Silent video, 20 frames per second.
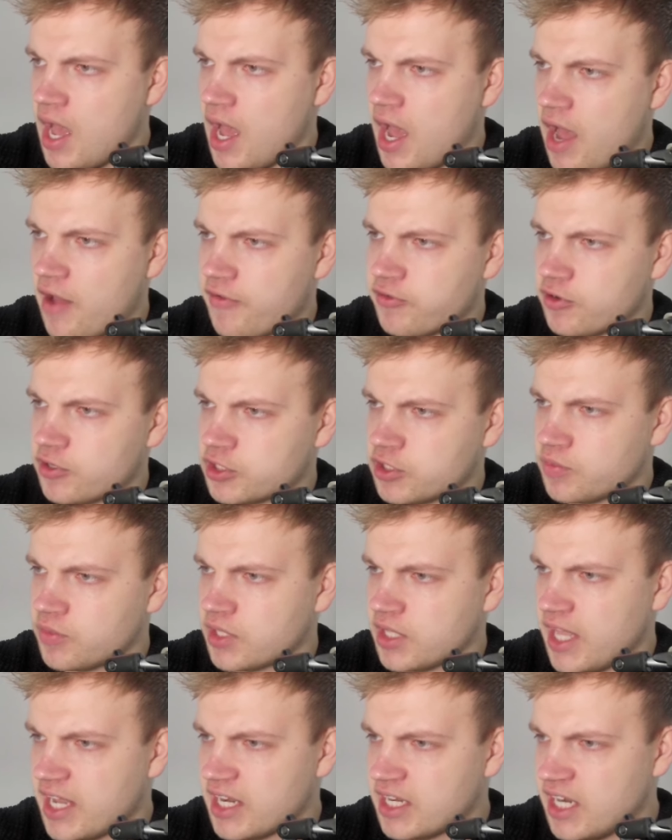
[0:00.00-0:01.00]
After
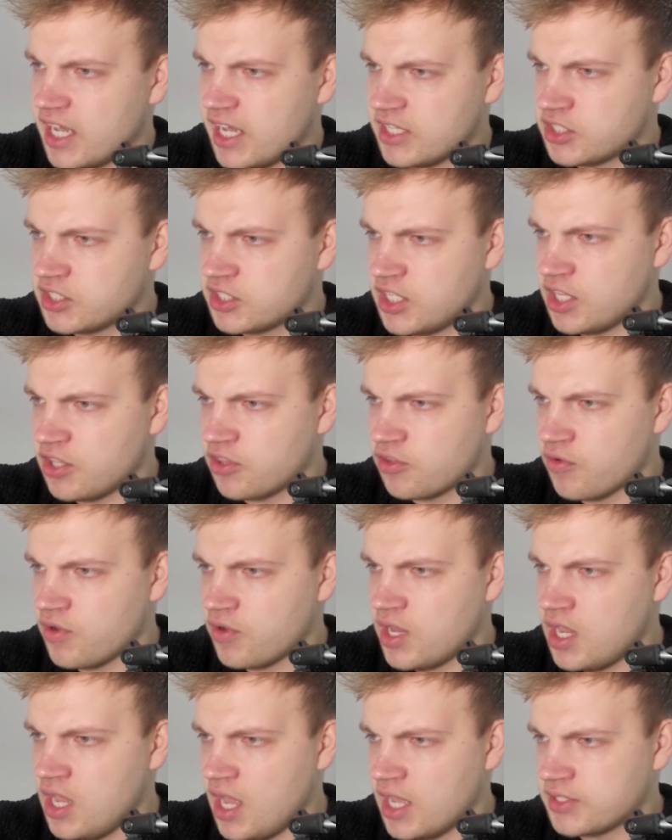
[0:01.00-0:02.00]
something like knight
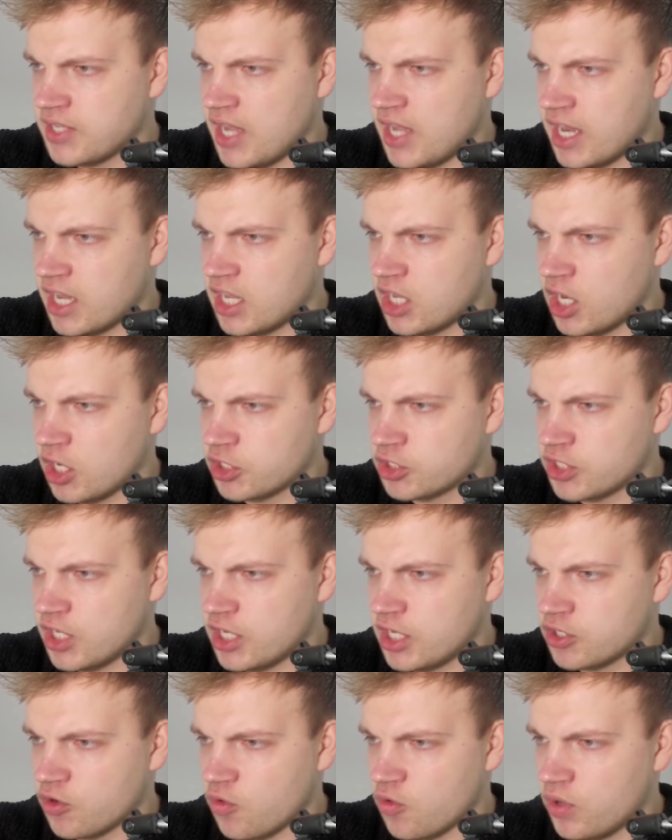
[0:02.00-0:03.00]
c3, attacking our
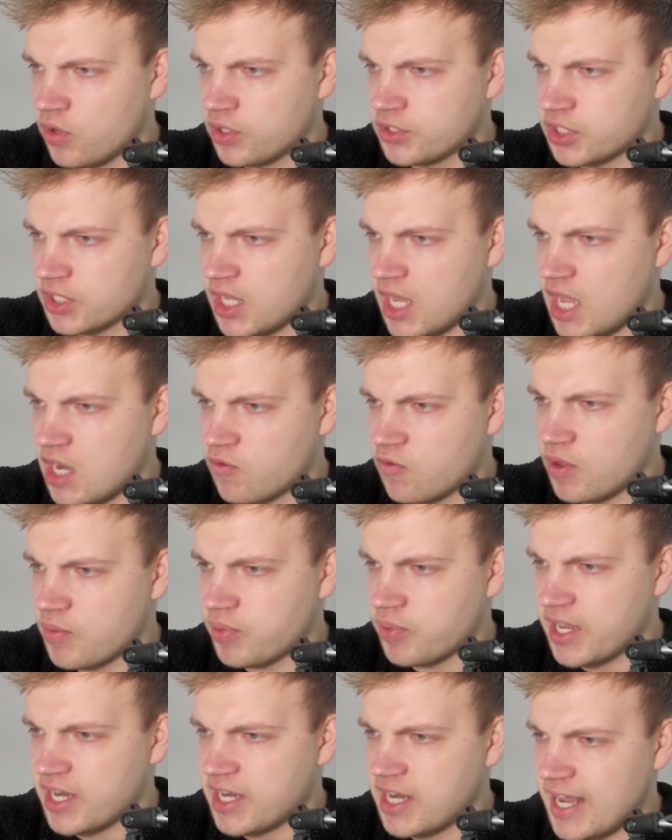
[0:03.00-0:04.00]
center once again, we
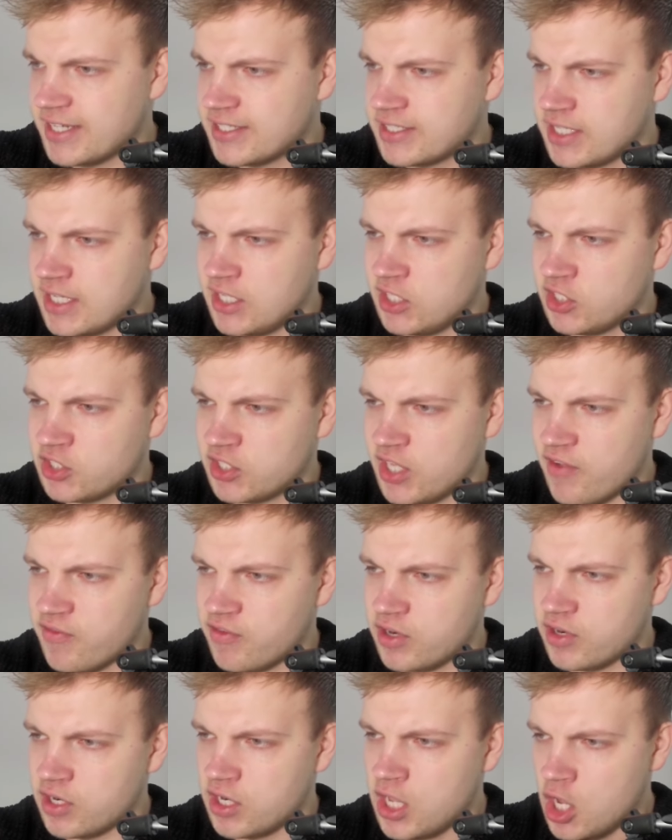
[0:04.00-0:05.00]
play knight to
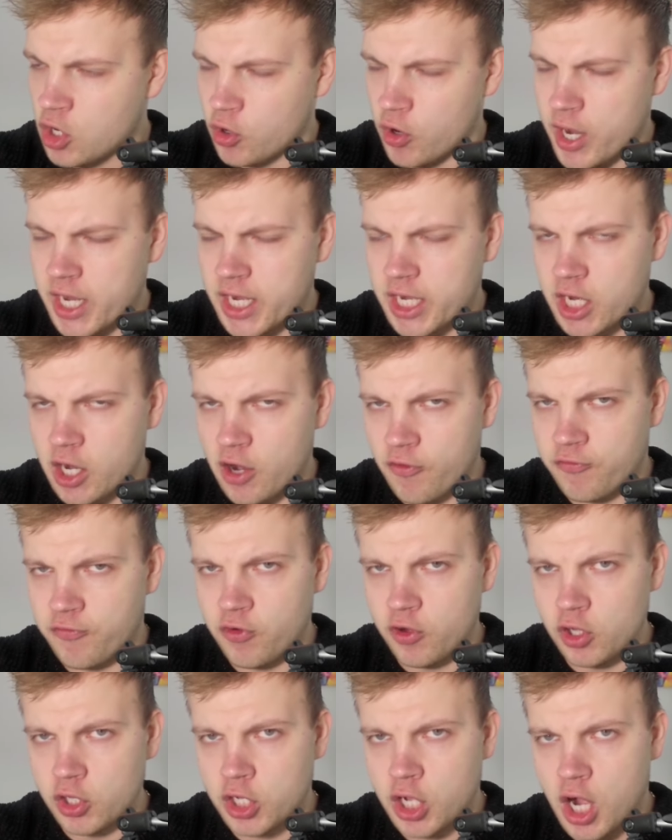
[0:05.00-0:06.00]
e7, creating our
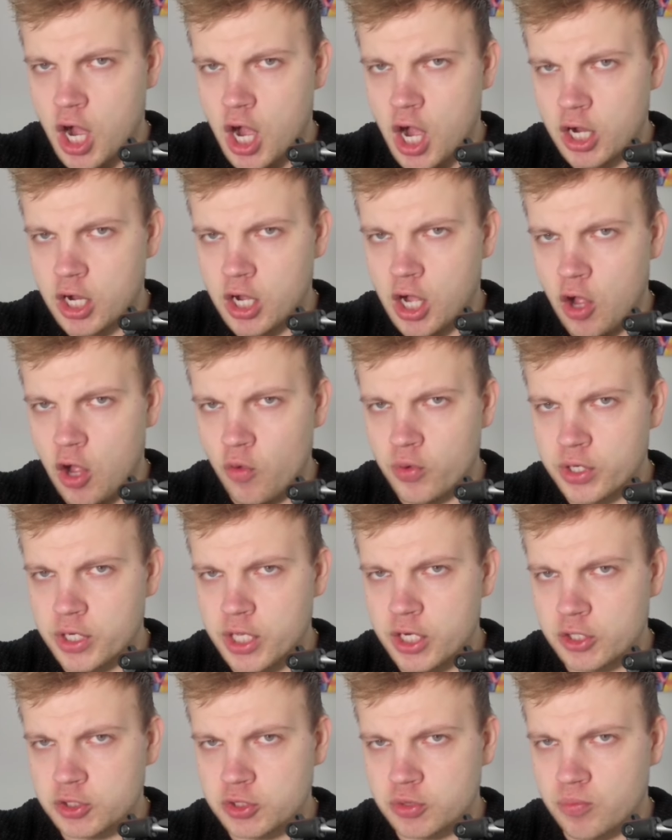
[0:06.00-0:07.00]
full cock. All we
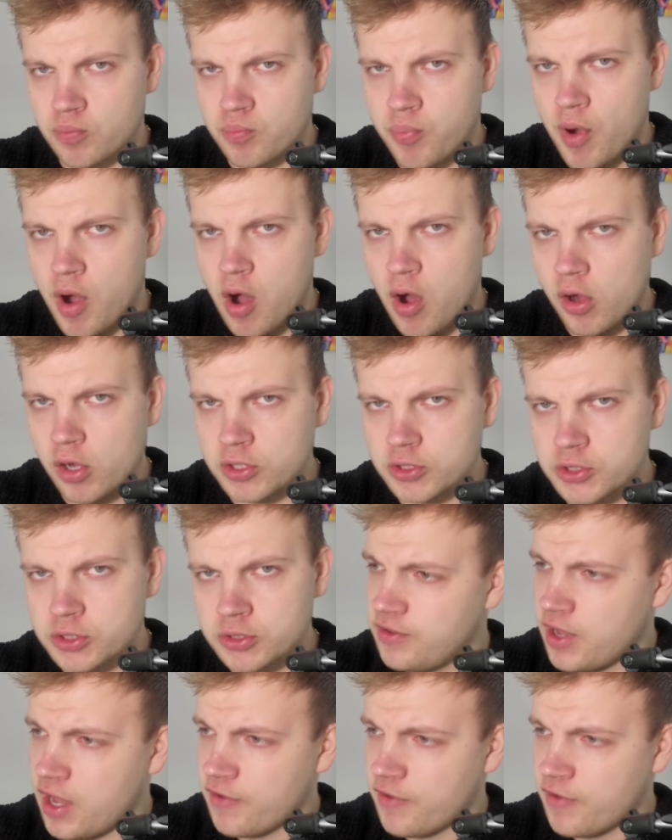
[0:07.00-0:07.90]
need are some balls.